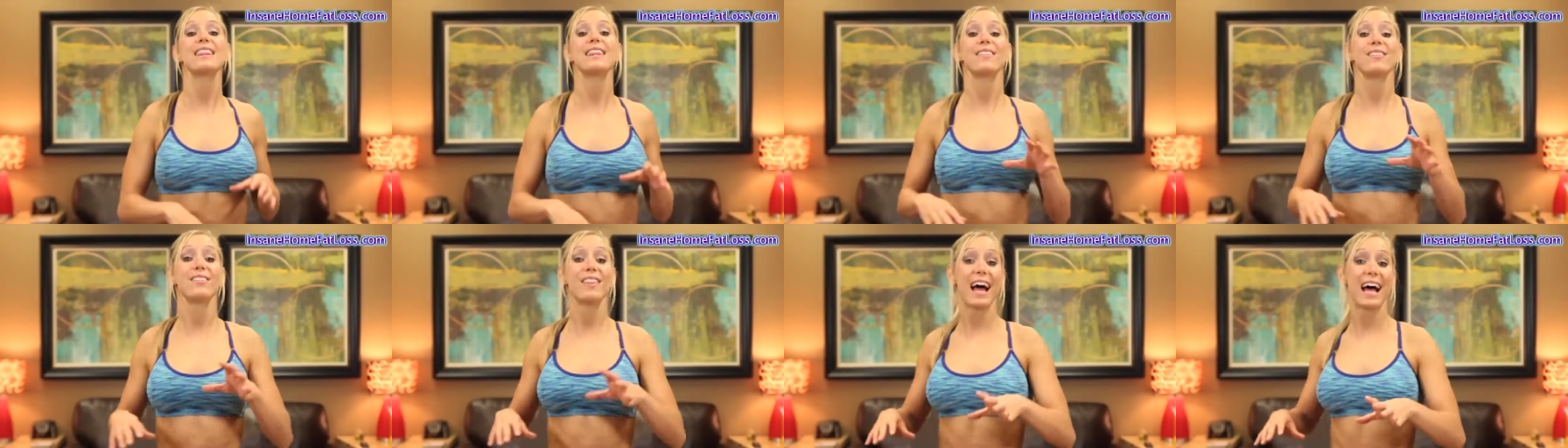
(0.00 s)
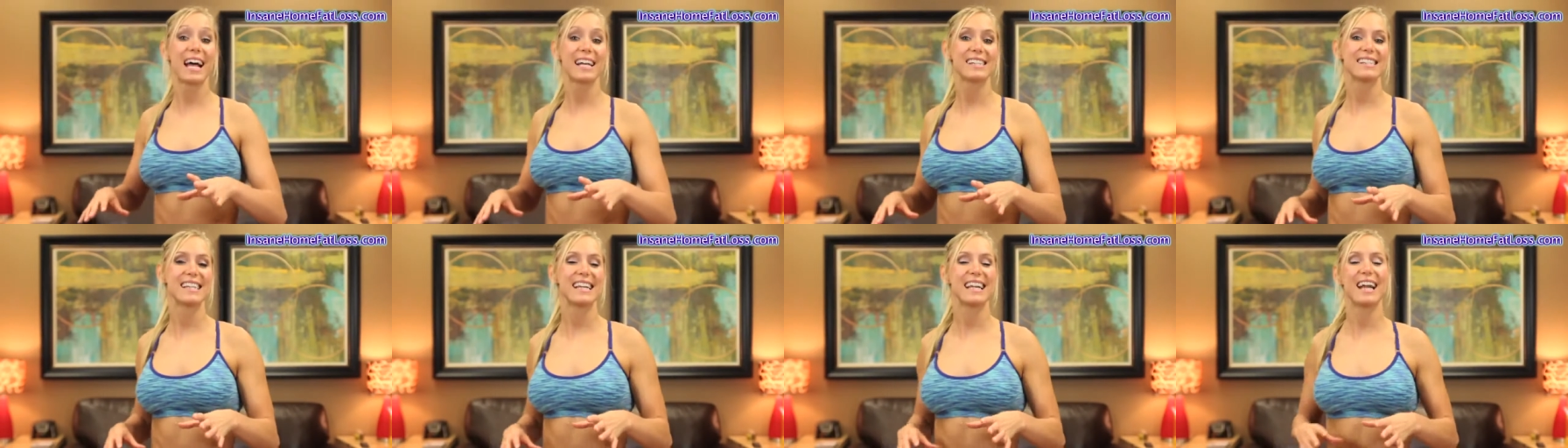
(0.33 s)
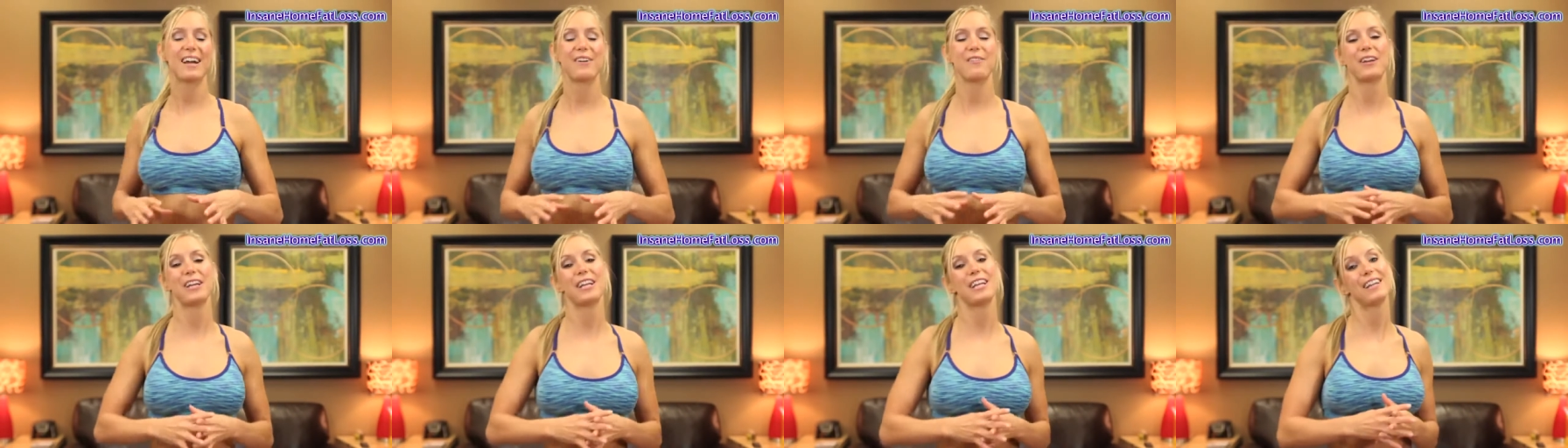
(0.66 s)
The last thing
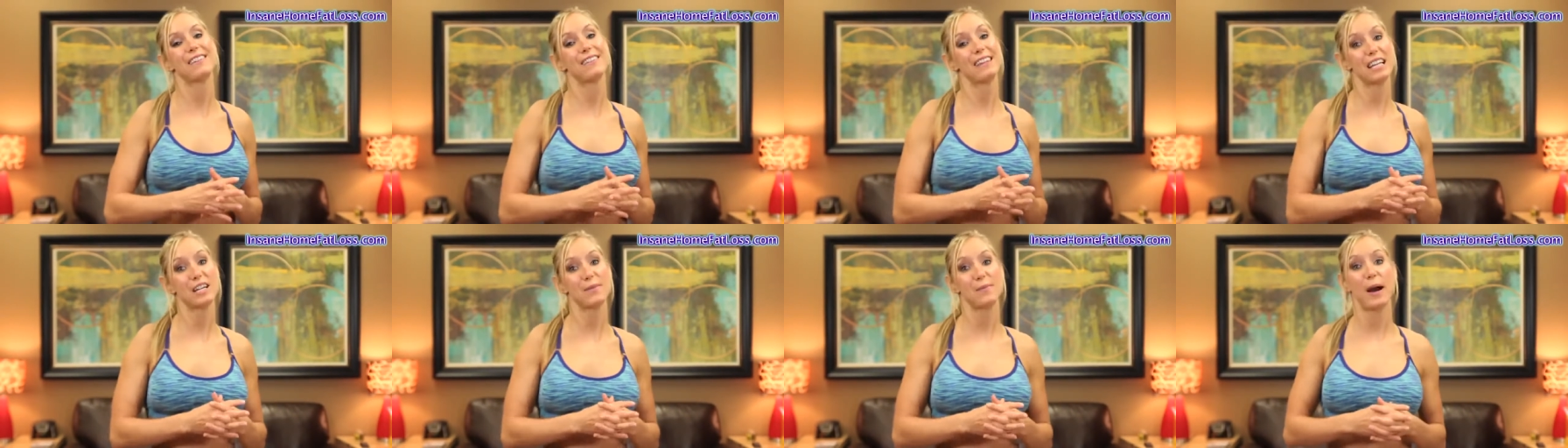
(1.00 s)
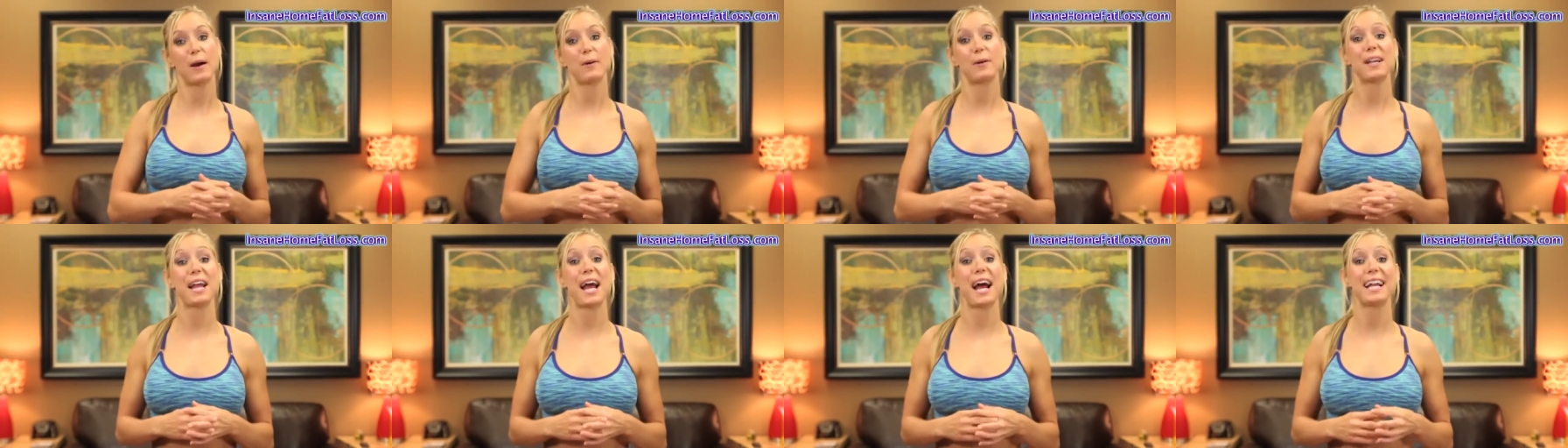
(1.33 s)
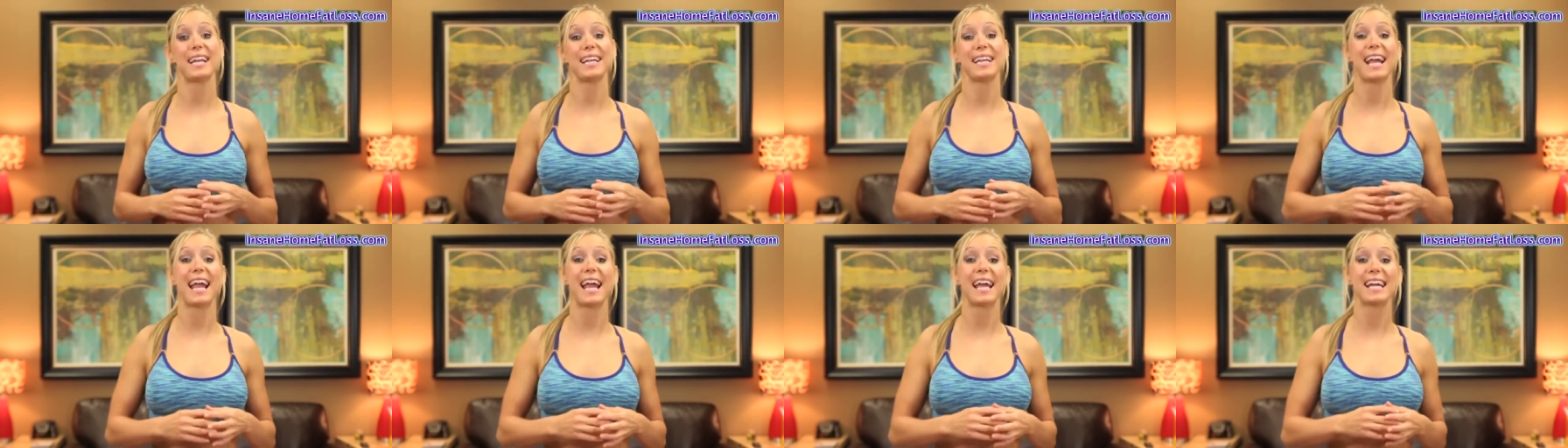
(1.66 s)
I want you to think about when
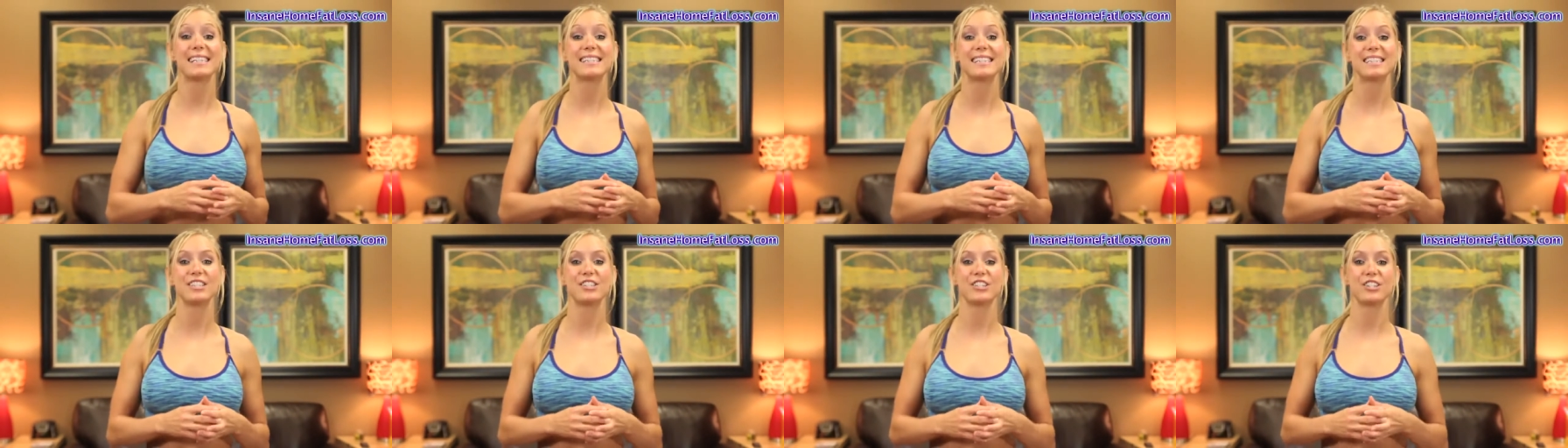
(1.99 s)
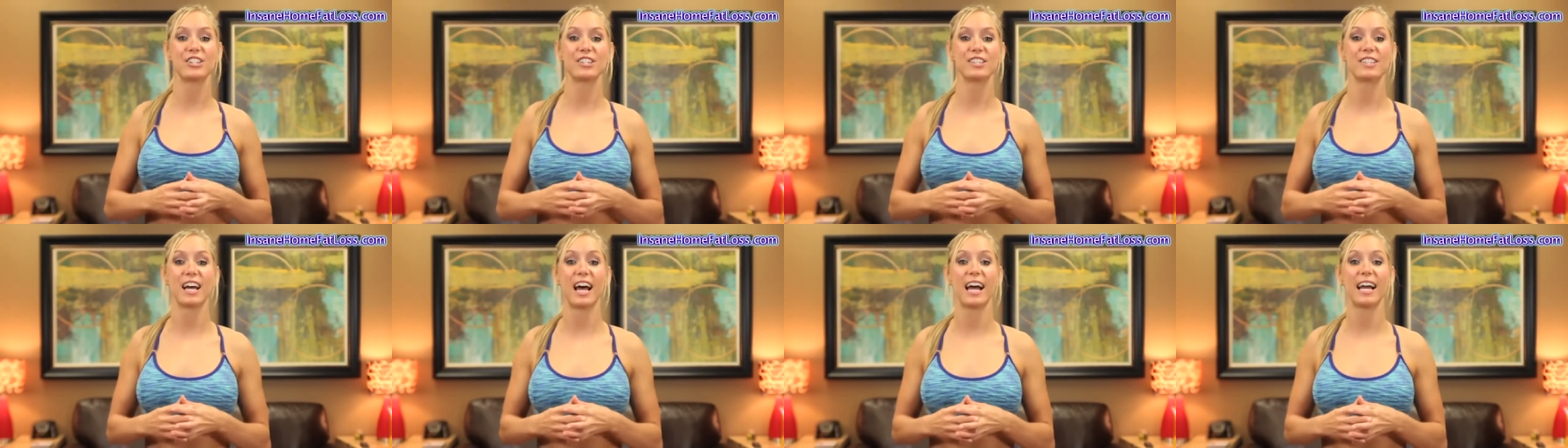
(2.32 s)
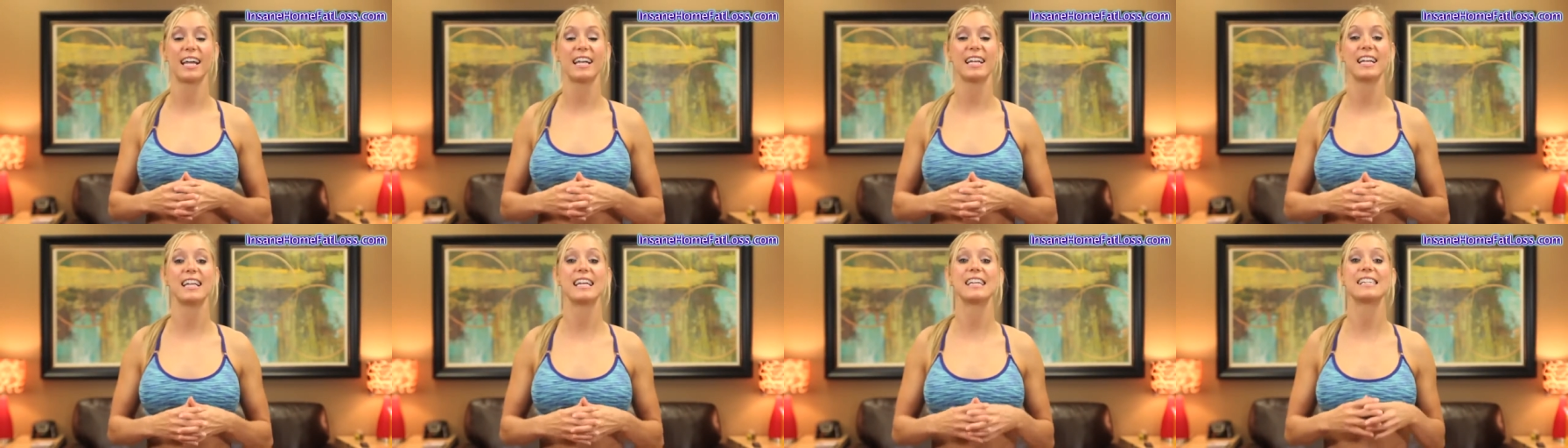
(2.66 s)
adding eggs into your
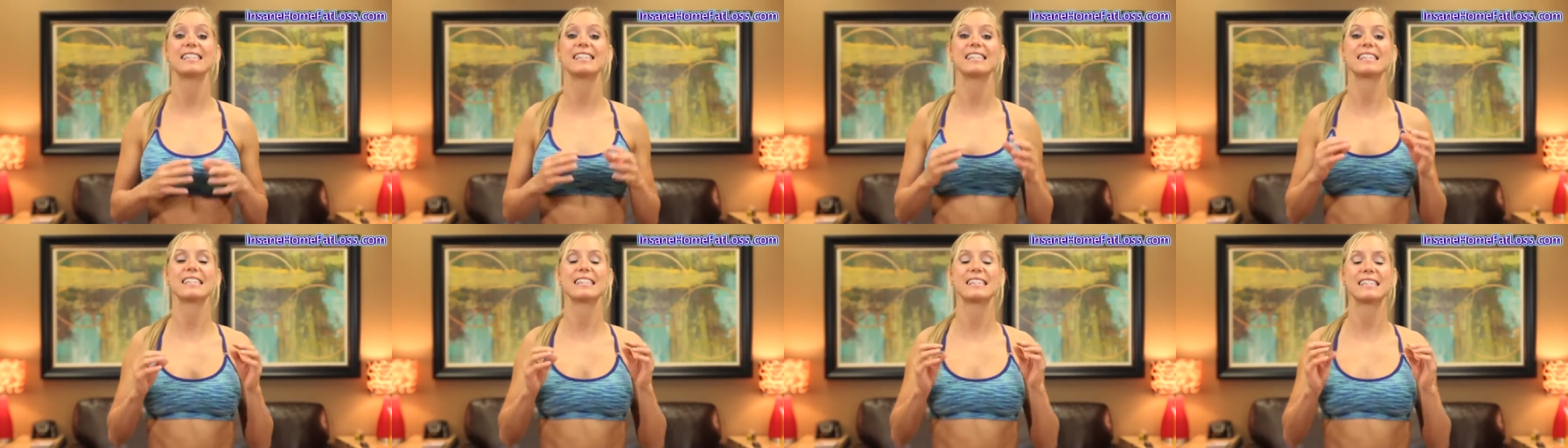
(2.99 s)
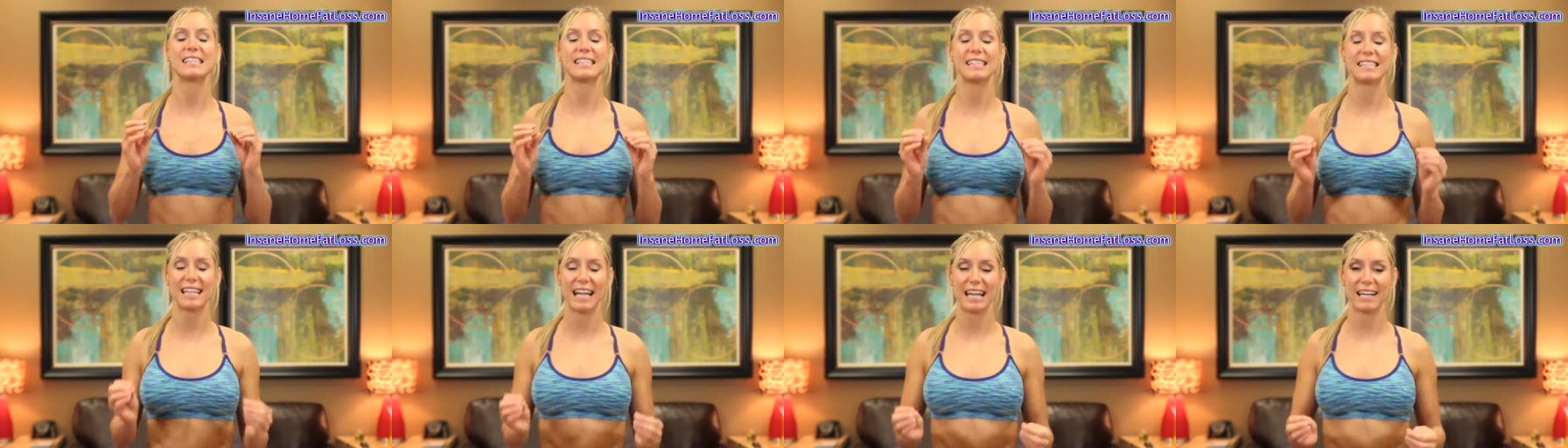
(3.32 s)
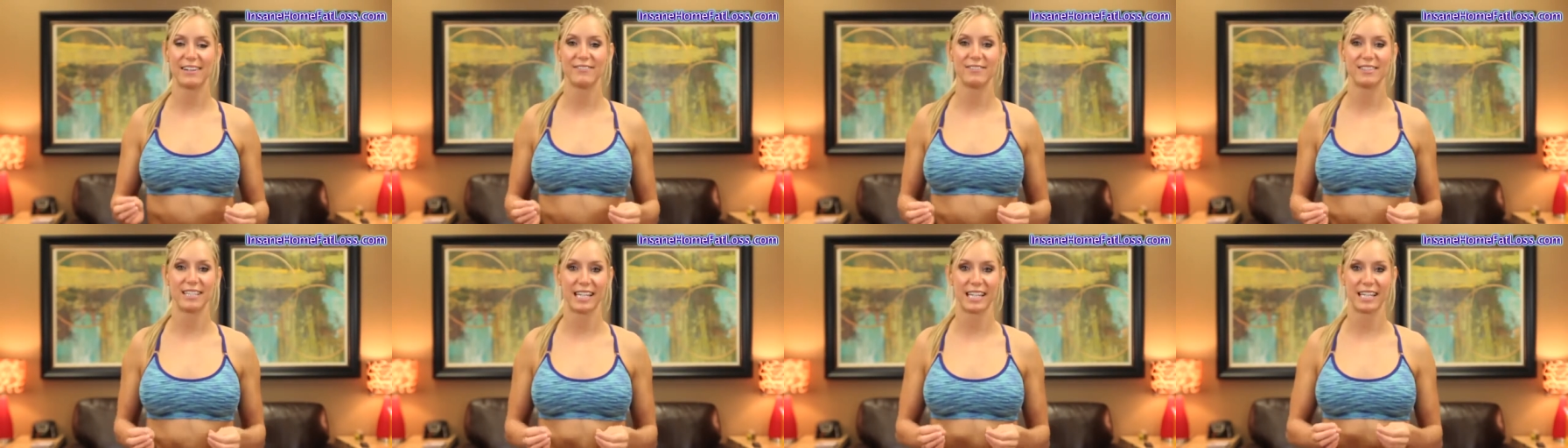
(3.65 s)
diet is
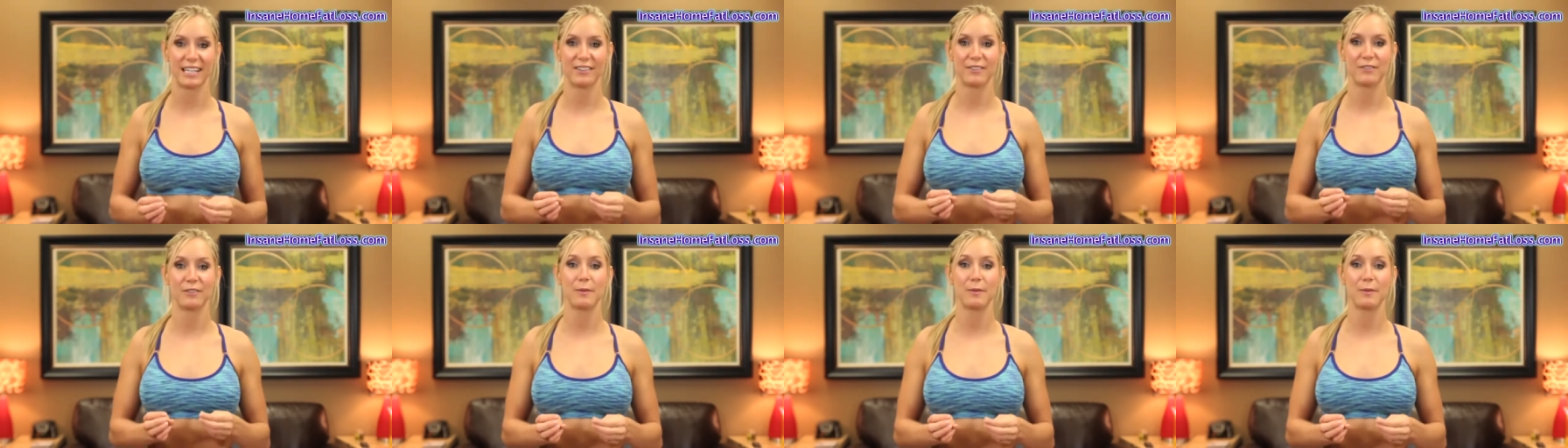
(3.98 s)
safety.